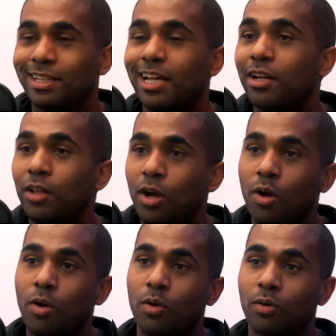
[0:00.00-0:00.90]
let
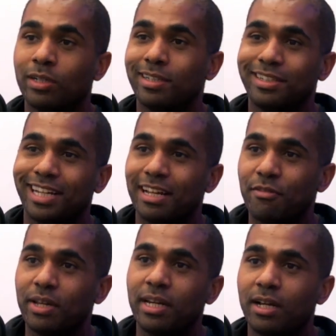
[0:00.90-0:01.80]
alone like
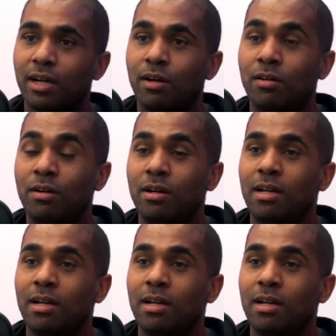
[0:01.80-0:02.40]
video,